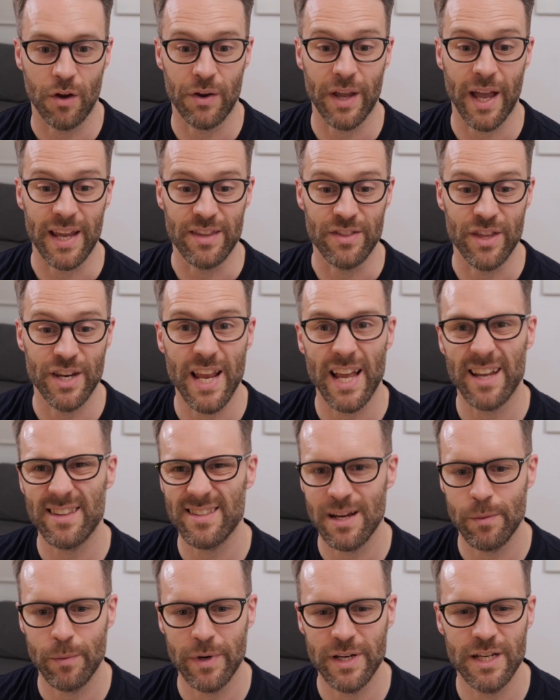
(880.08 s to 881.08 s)
Okay, the next
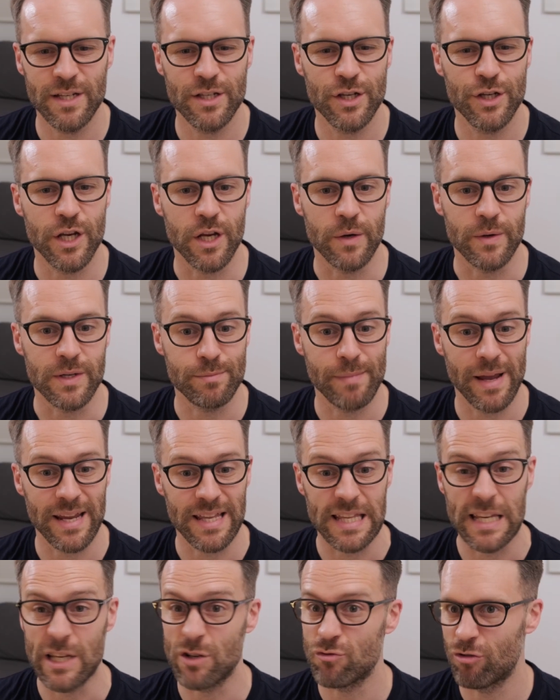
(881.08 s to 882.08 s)
thing we need to do is make
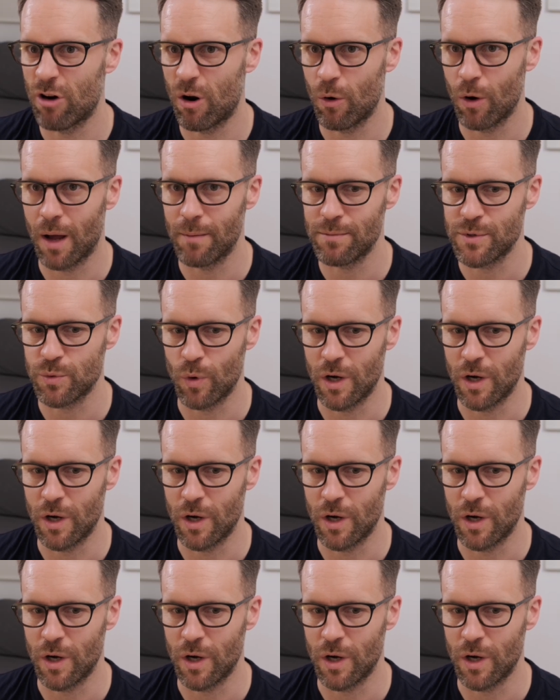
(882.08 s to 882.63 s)
these roll-ups